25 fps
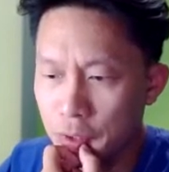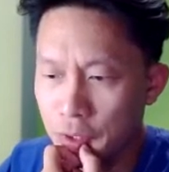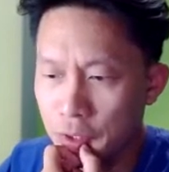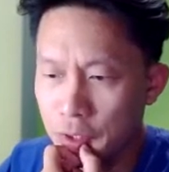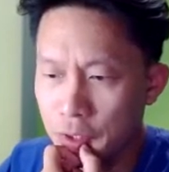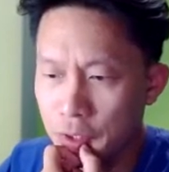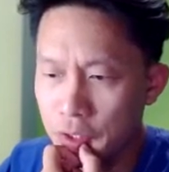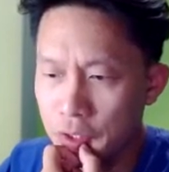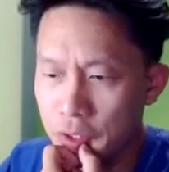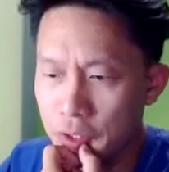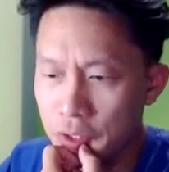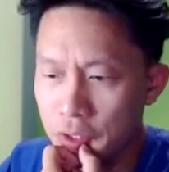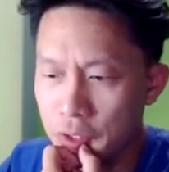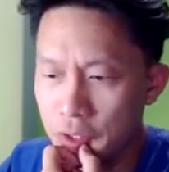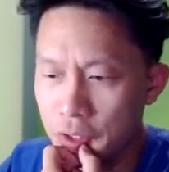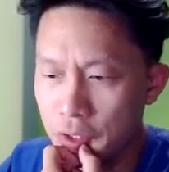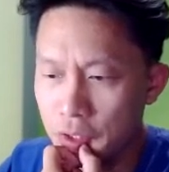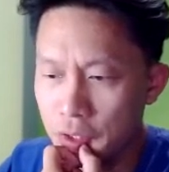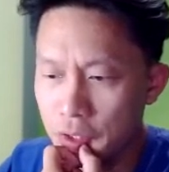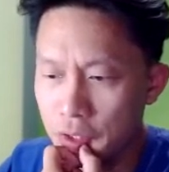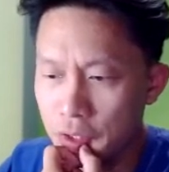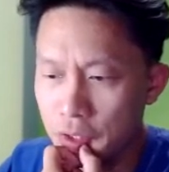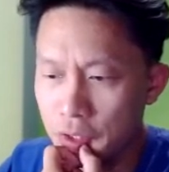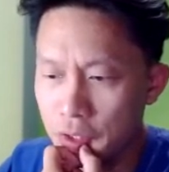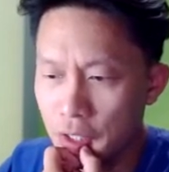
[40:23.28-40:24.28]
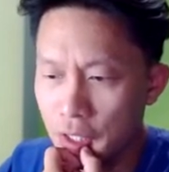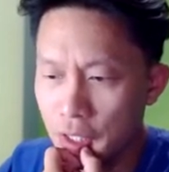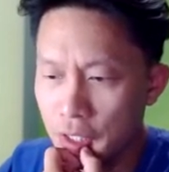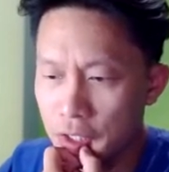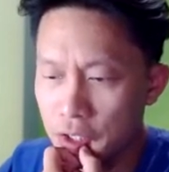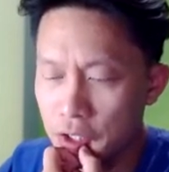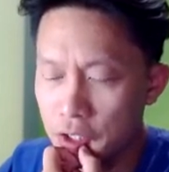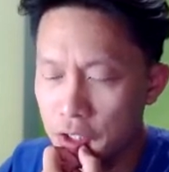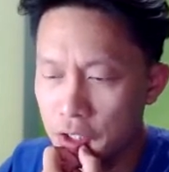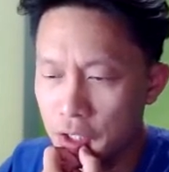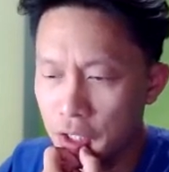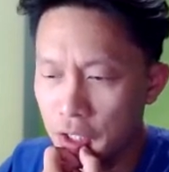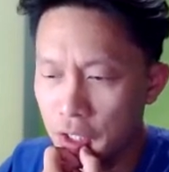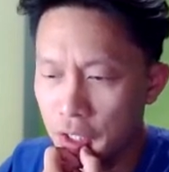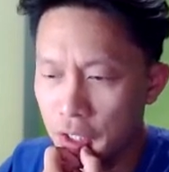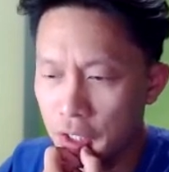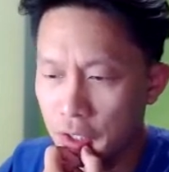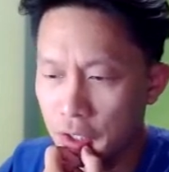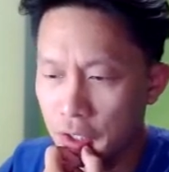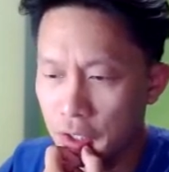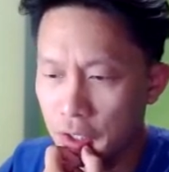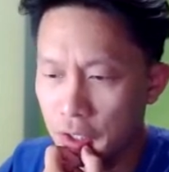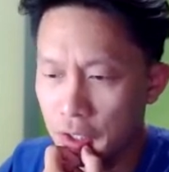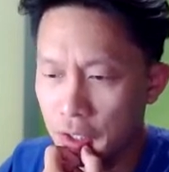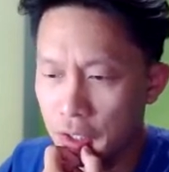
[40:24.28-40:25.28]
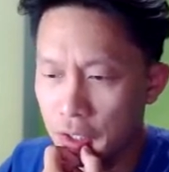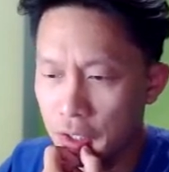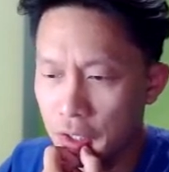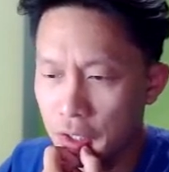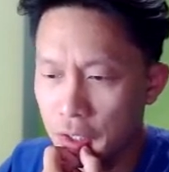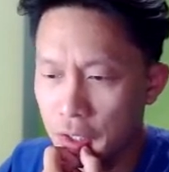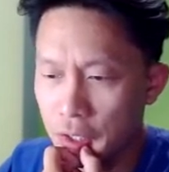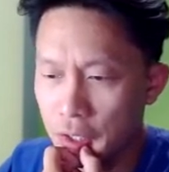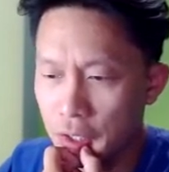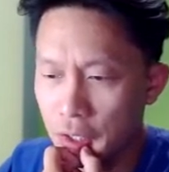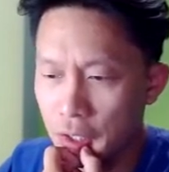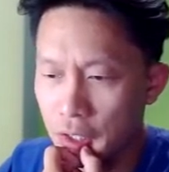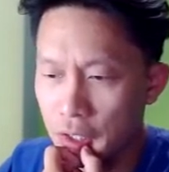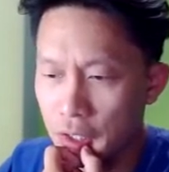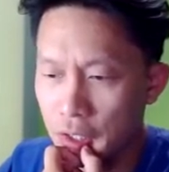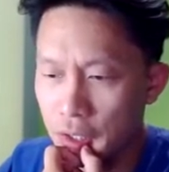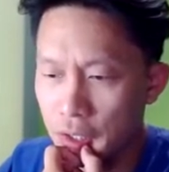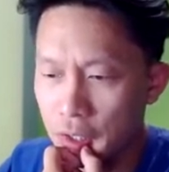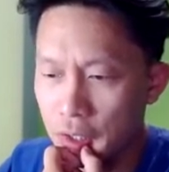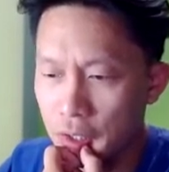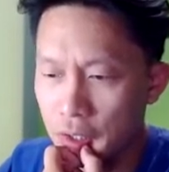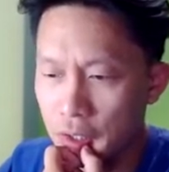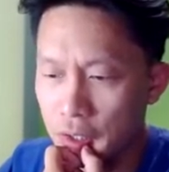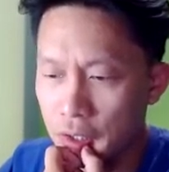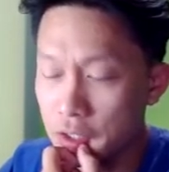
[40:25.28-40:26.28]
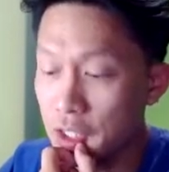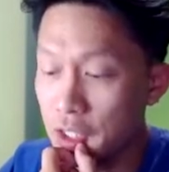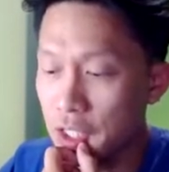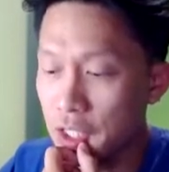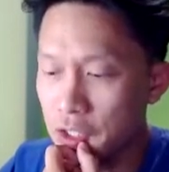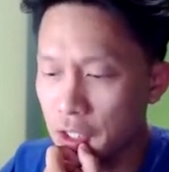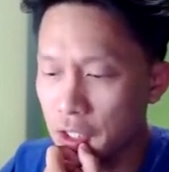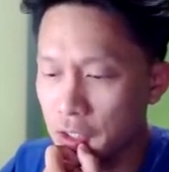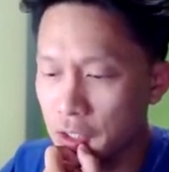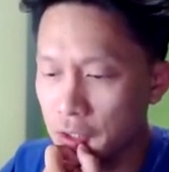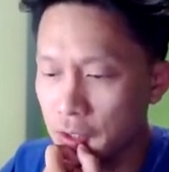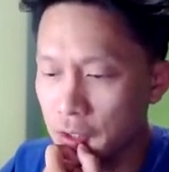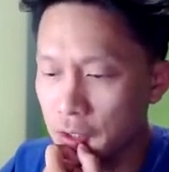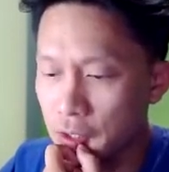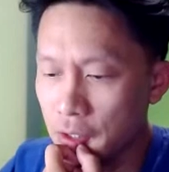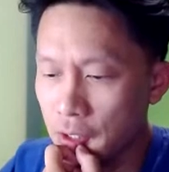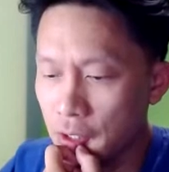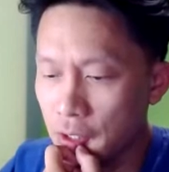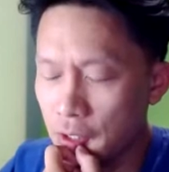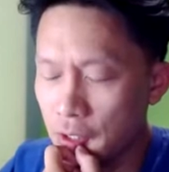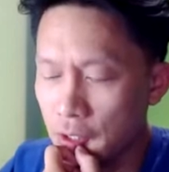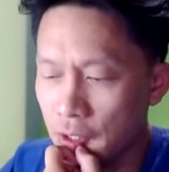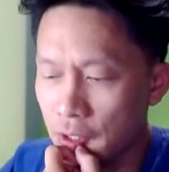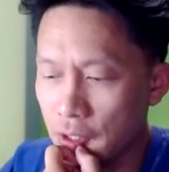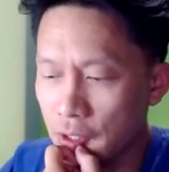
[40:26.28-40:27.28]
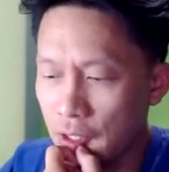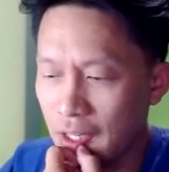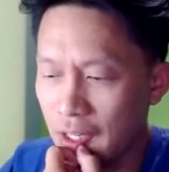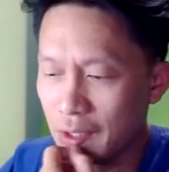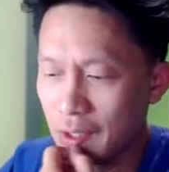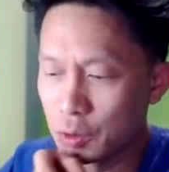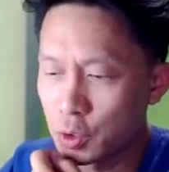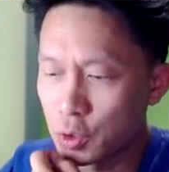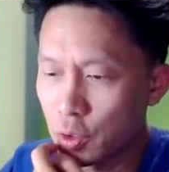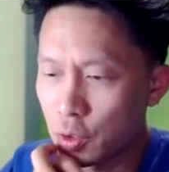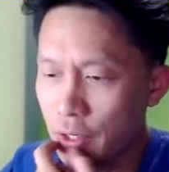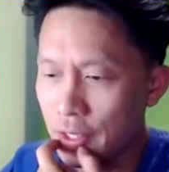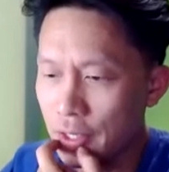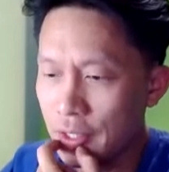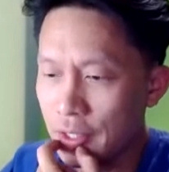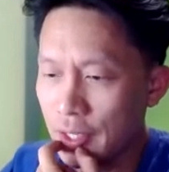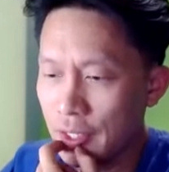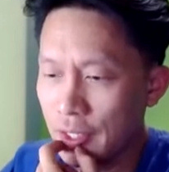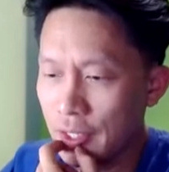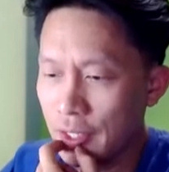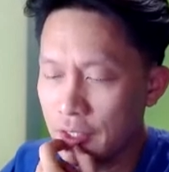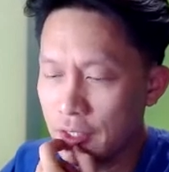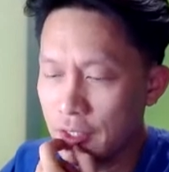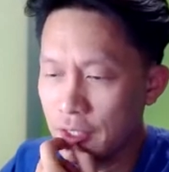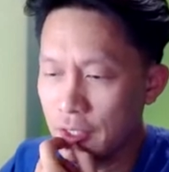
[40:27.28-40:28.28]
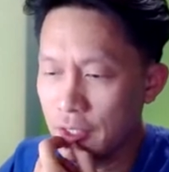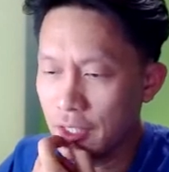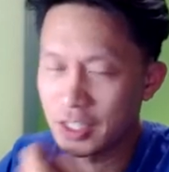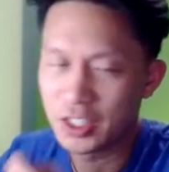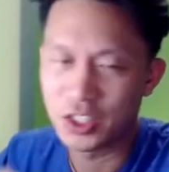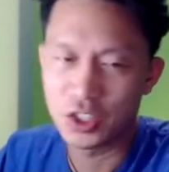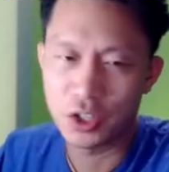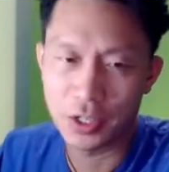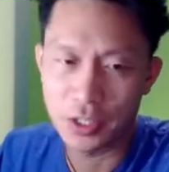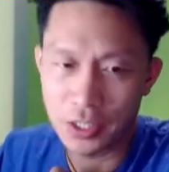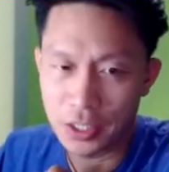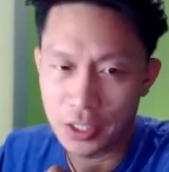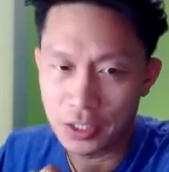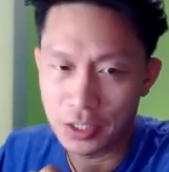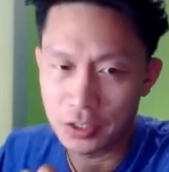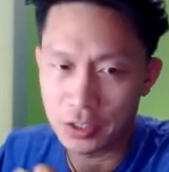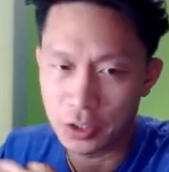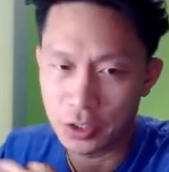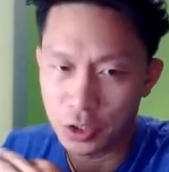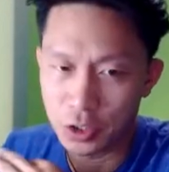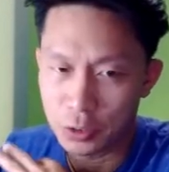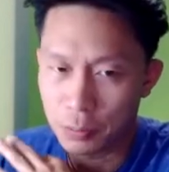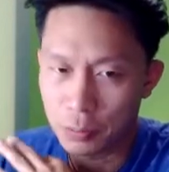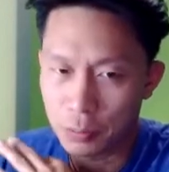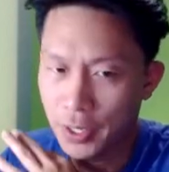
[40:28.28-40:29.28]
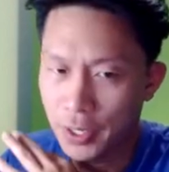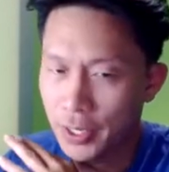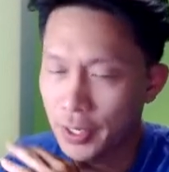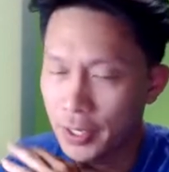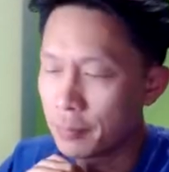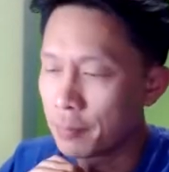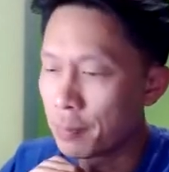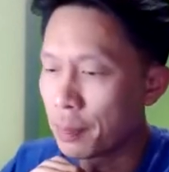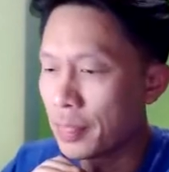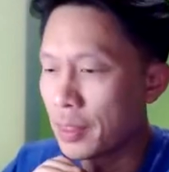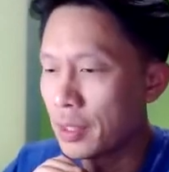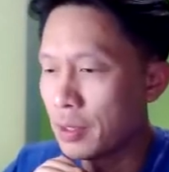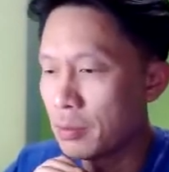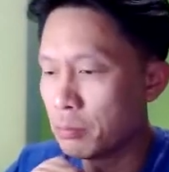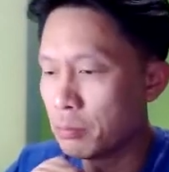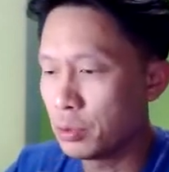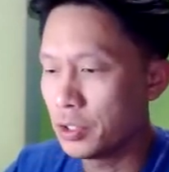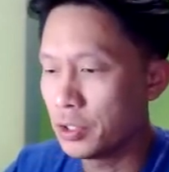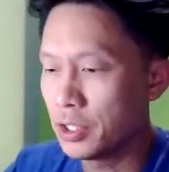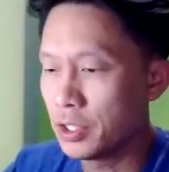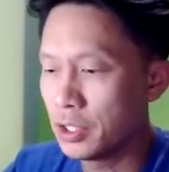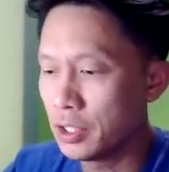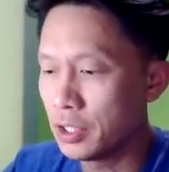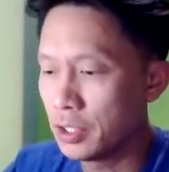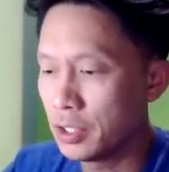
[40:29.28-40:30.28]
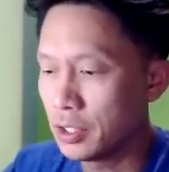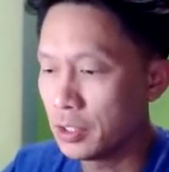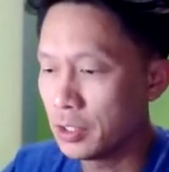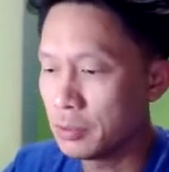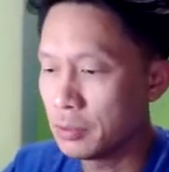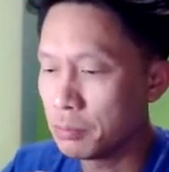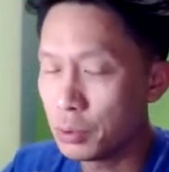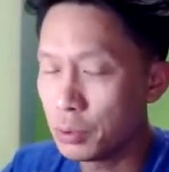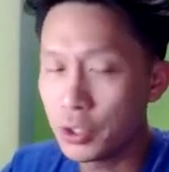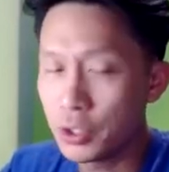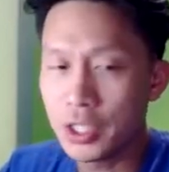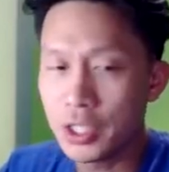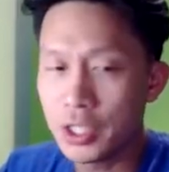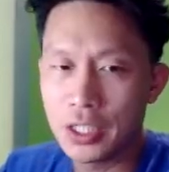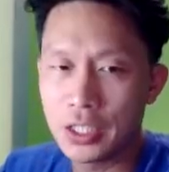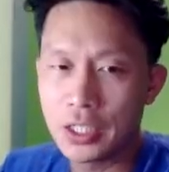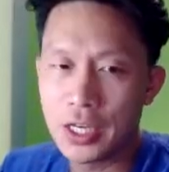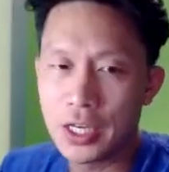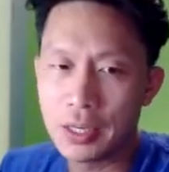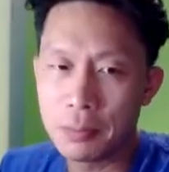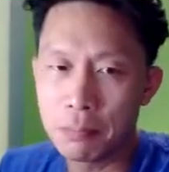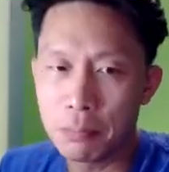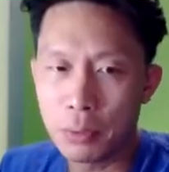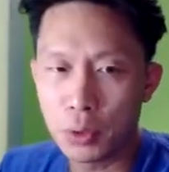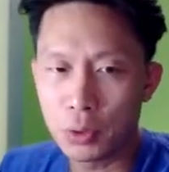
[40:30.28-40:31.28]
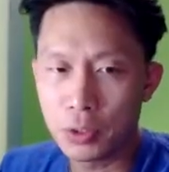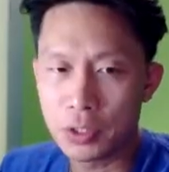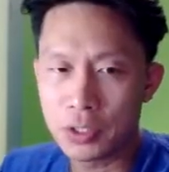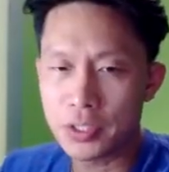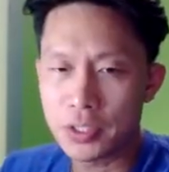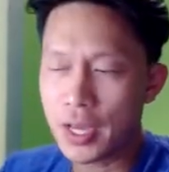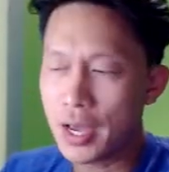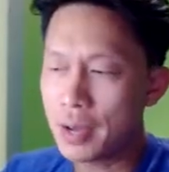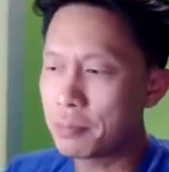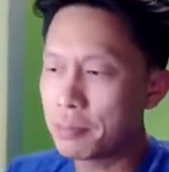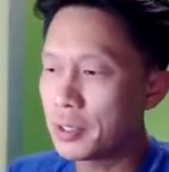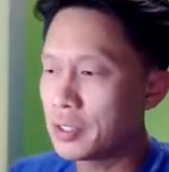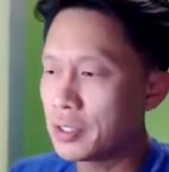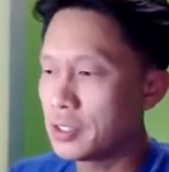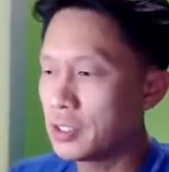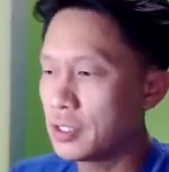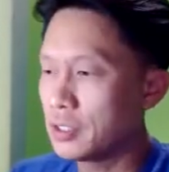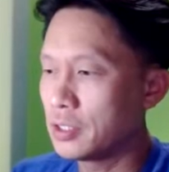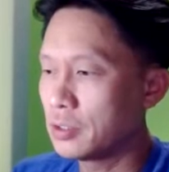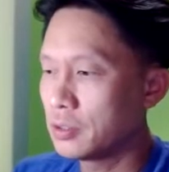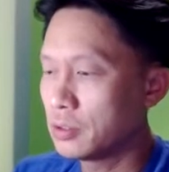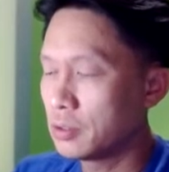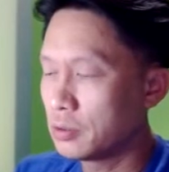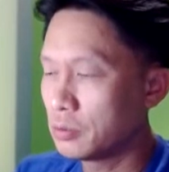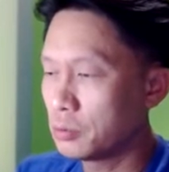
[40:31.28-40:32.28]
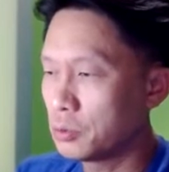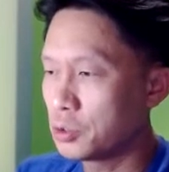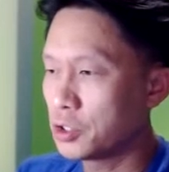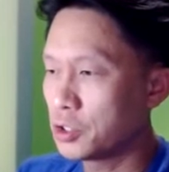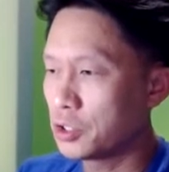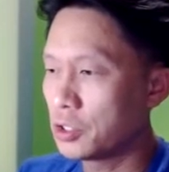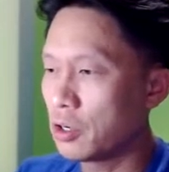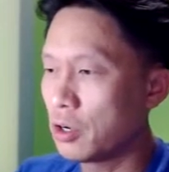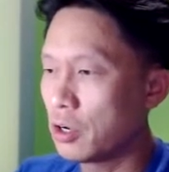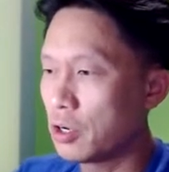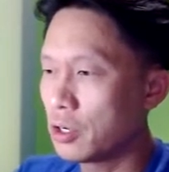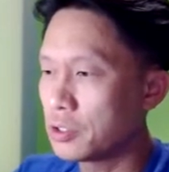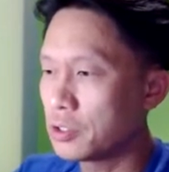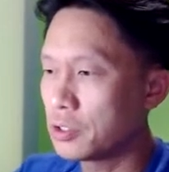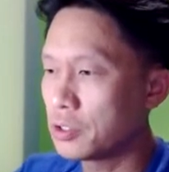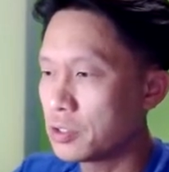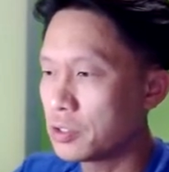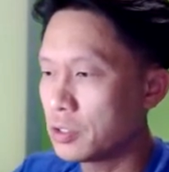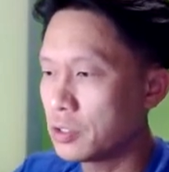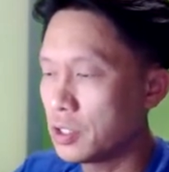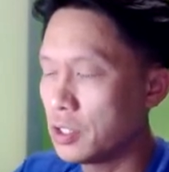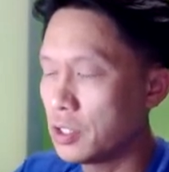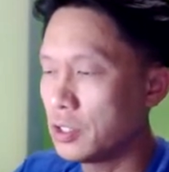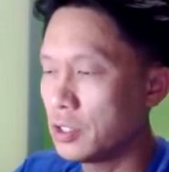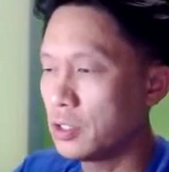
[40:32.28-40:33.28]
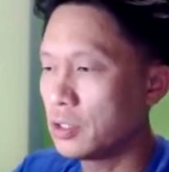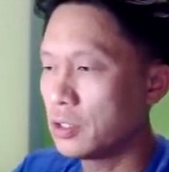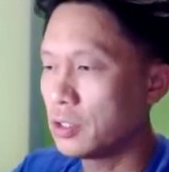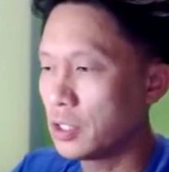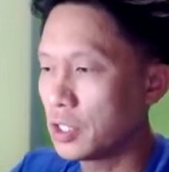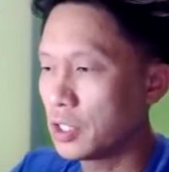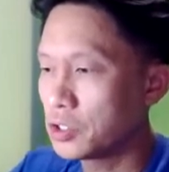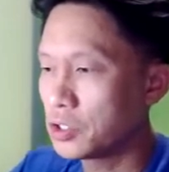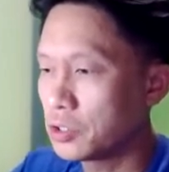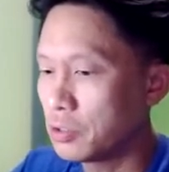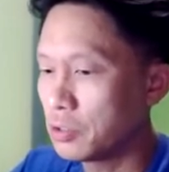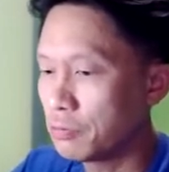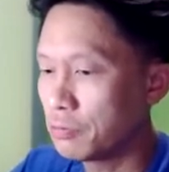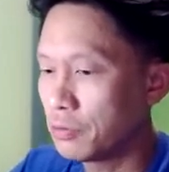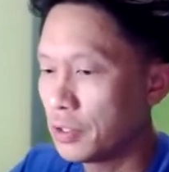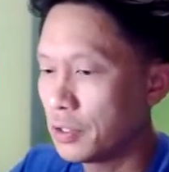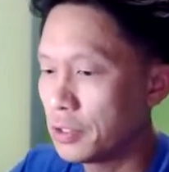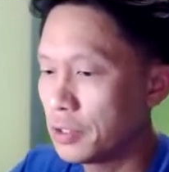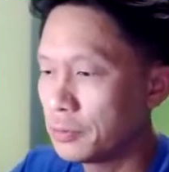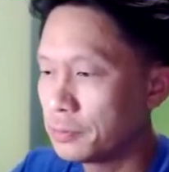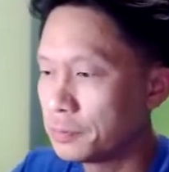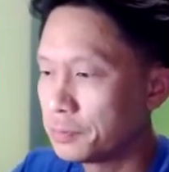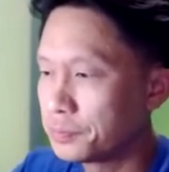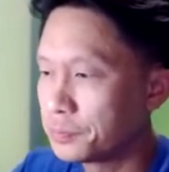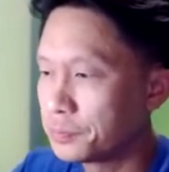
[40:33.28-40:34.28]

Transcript: this catch error, this catch handler, and I'll try that. I can try that easily just by putting in a bogus app ID, which should cause the connection to fail.